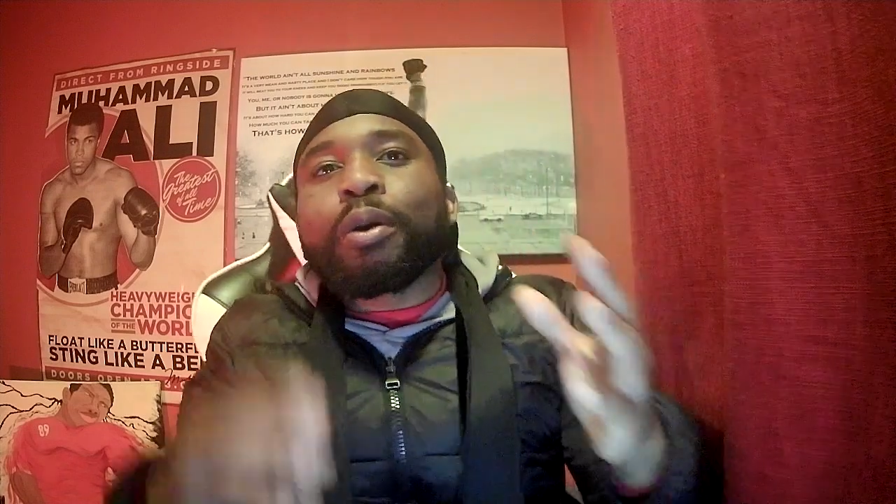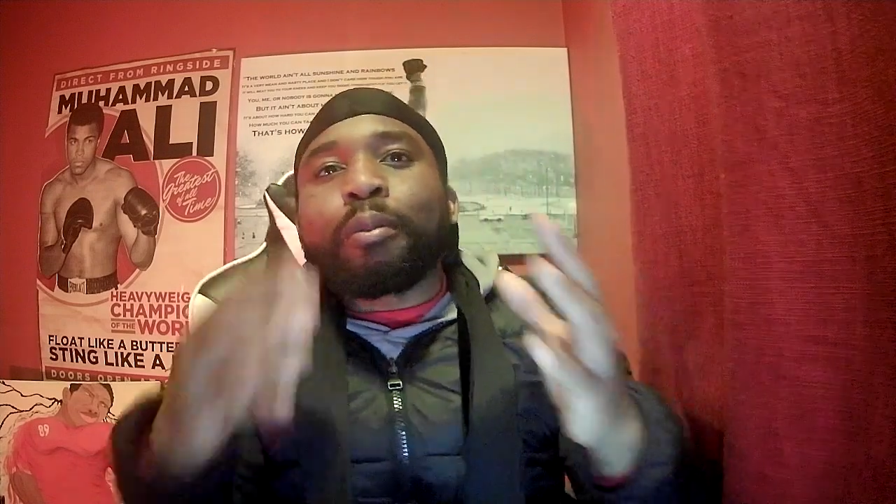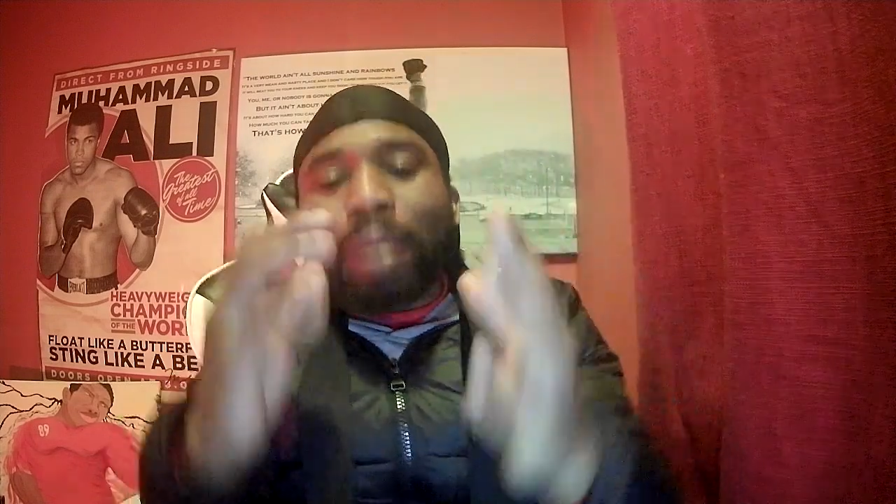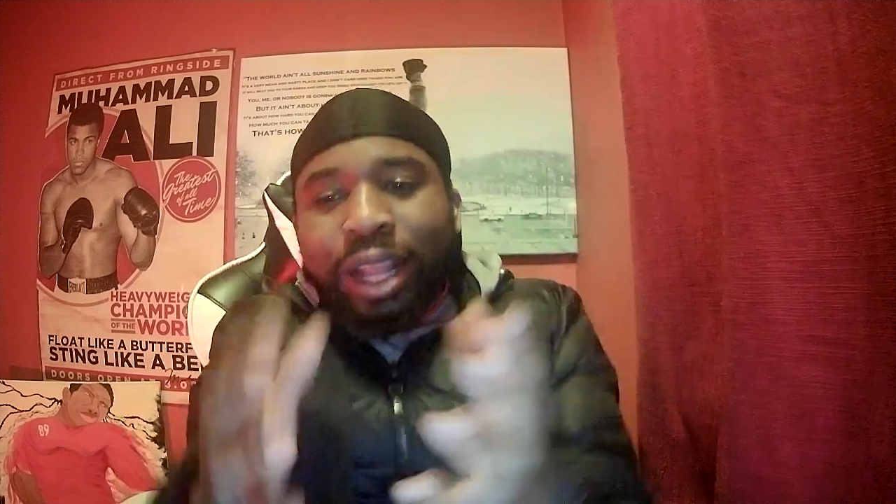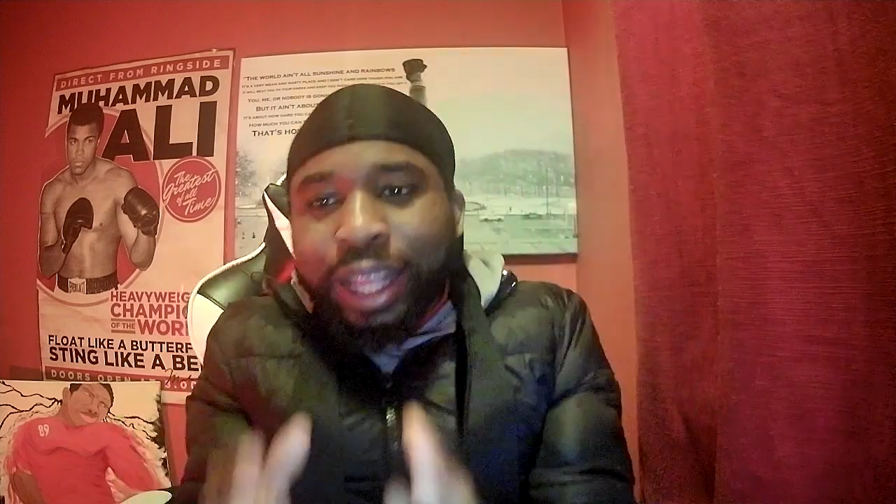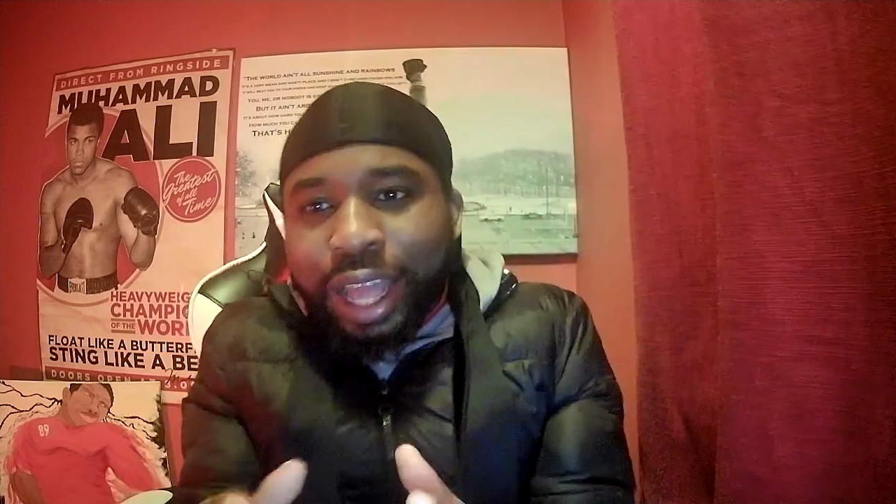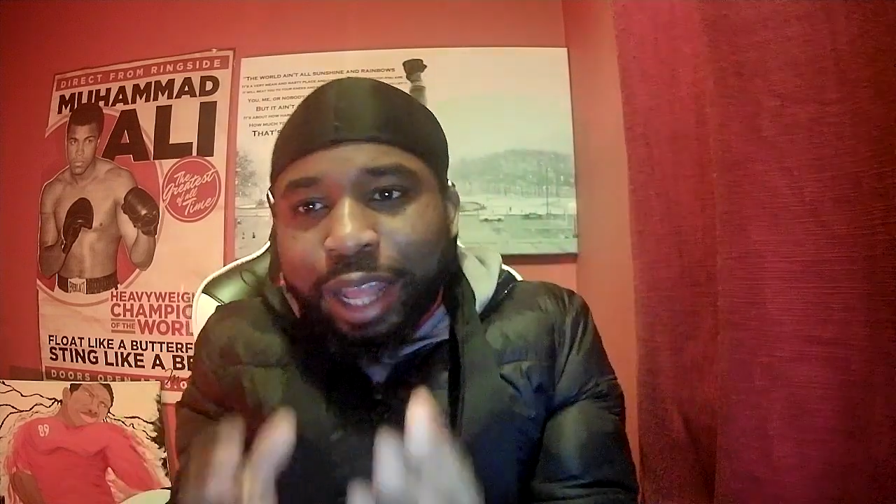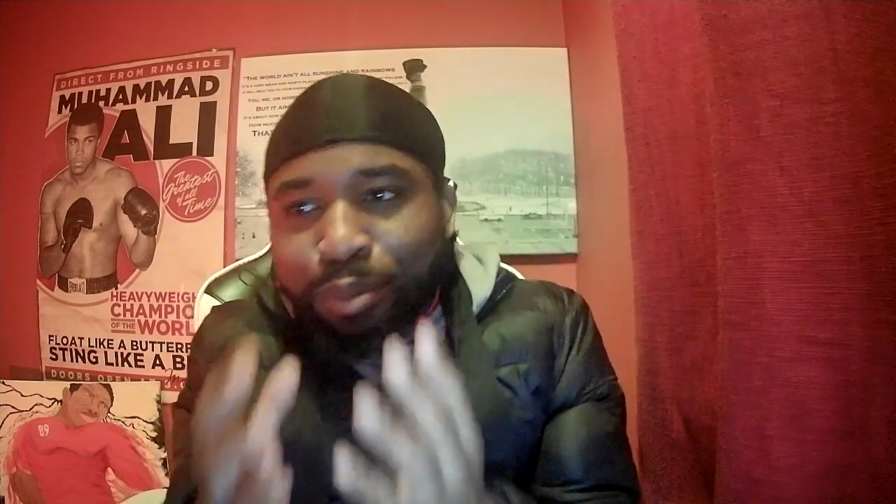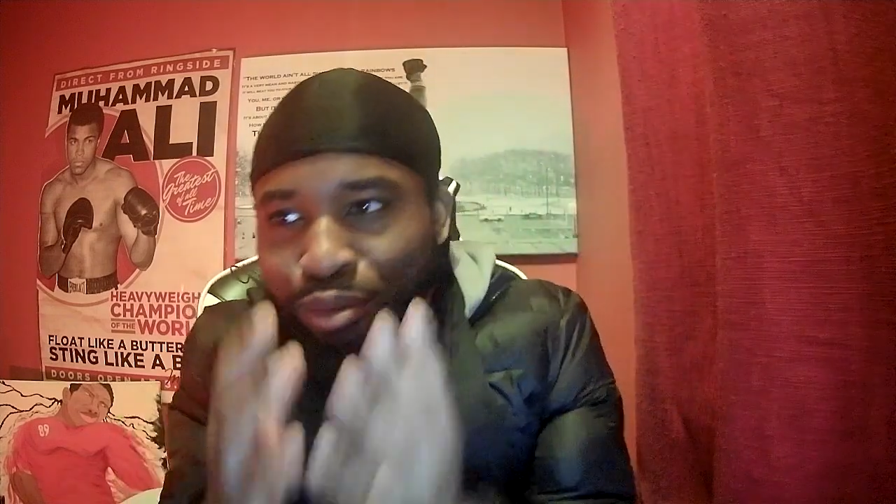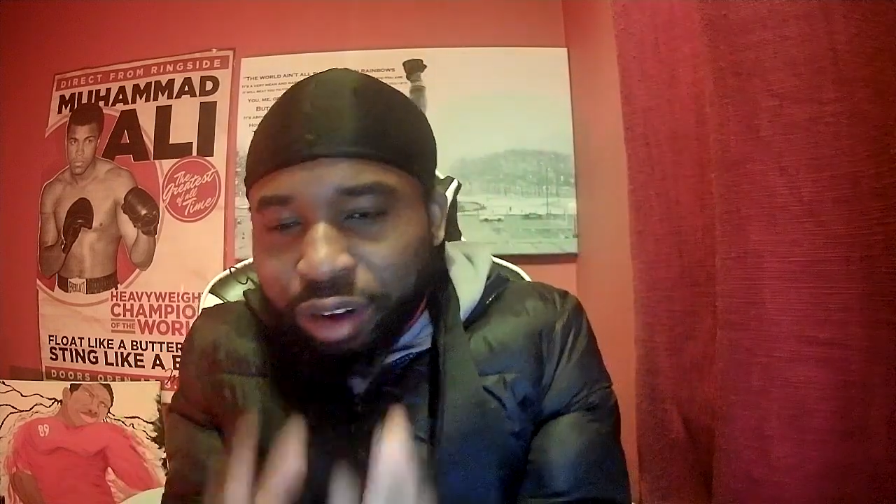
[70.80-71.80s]
Man
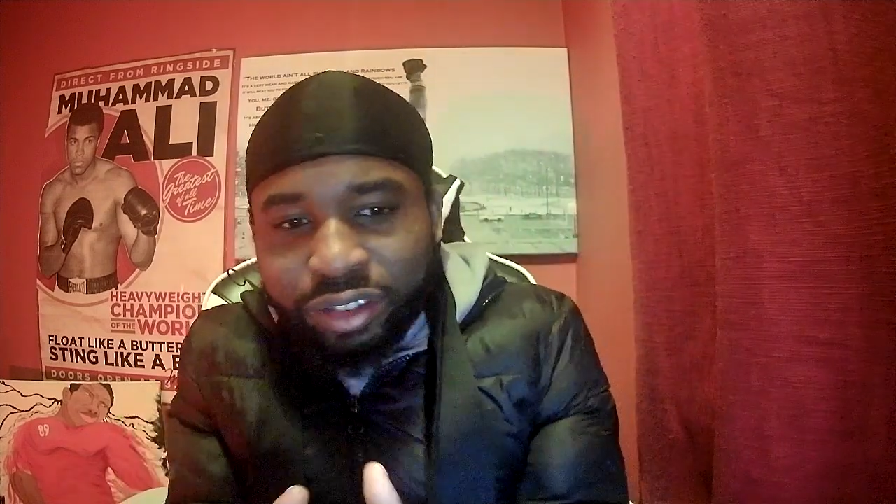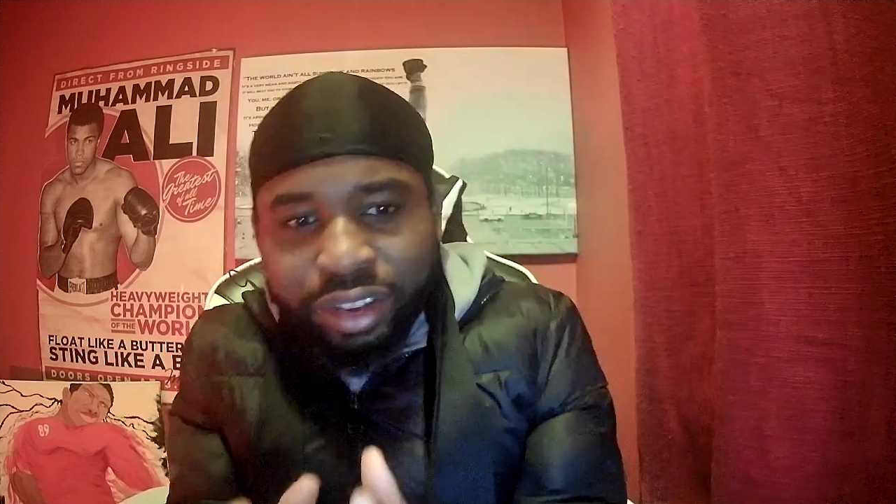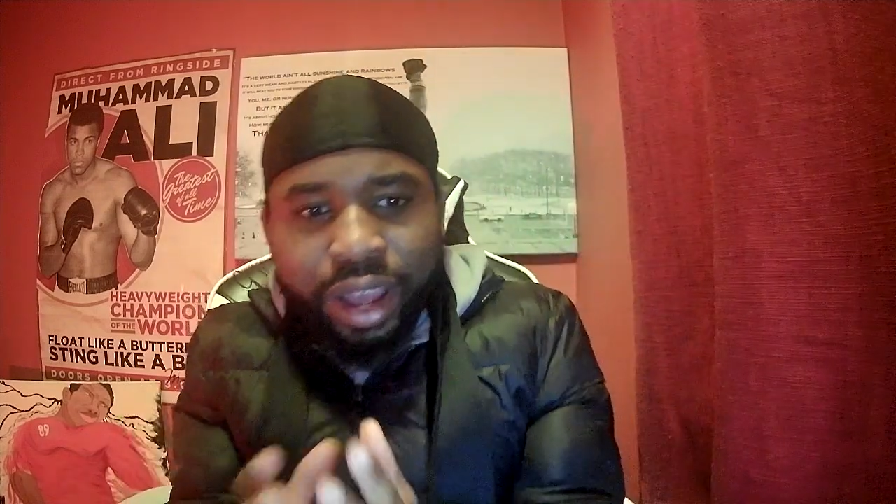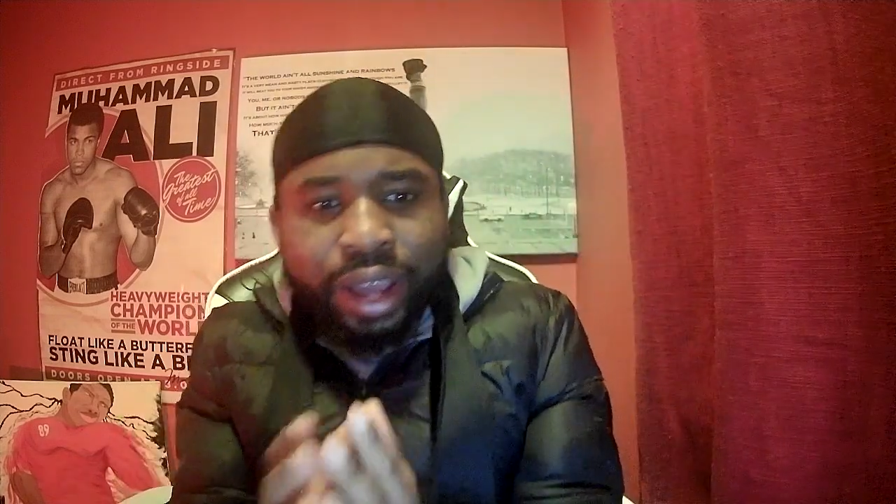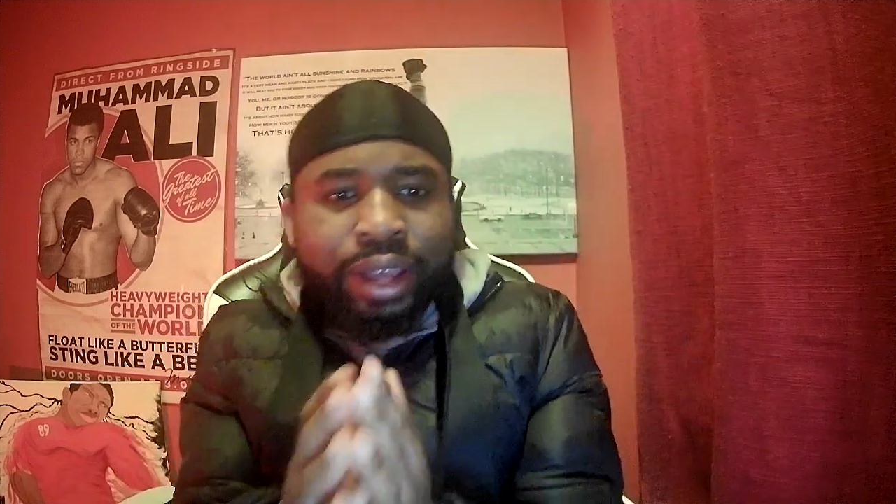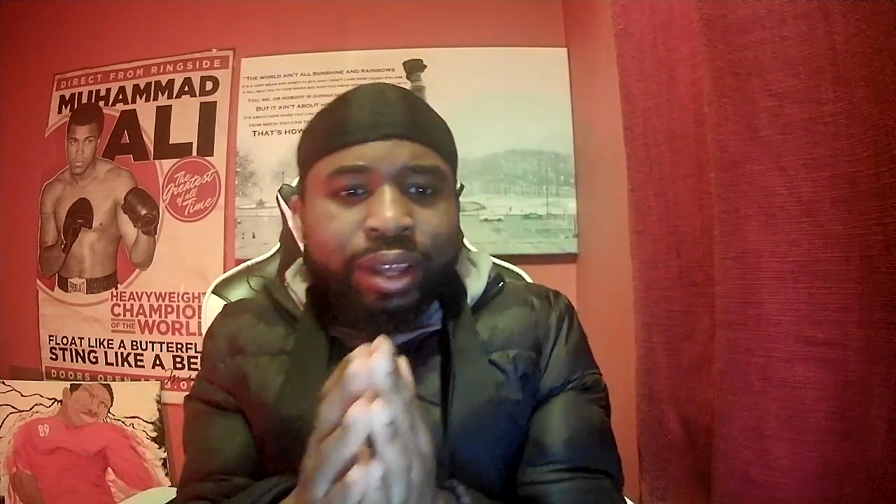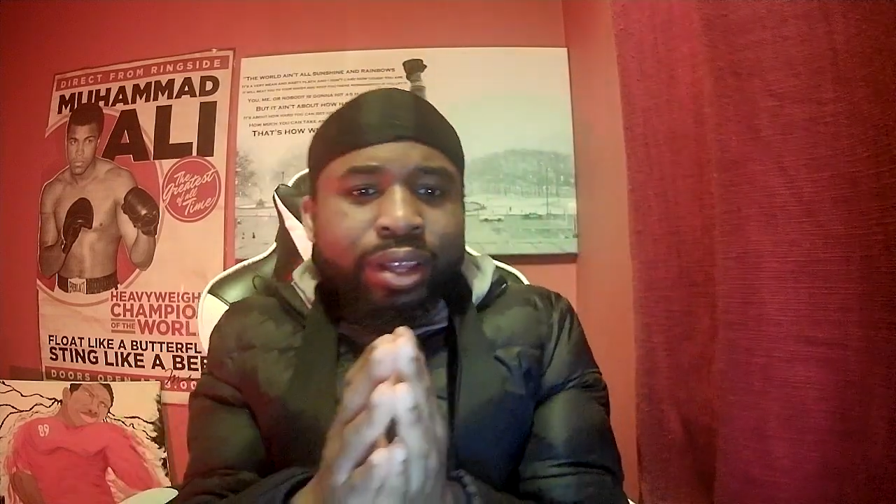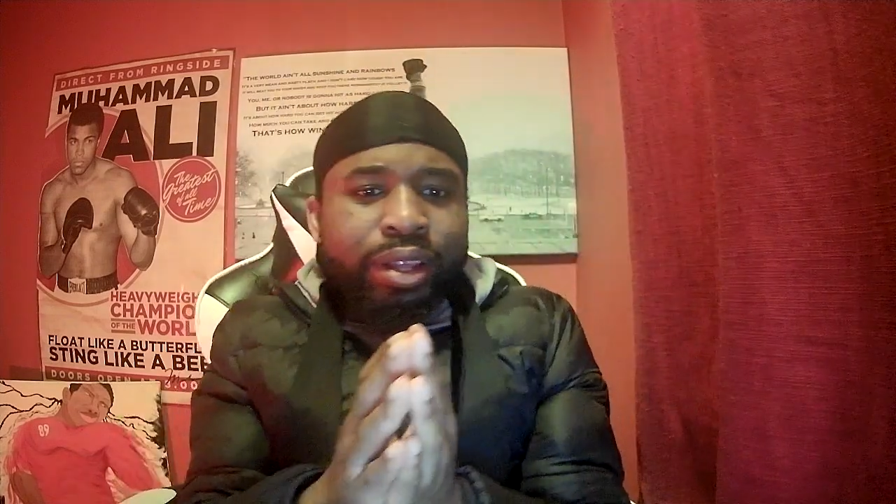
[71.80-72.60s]
United press high.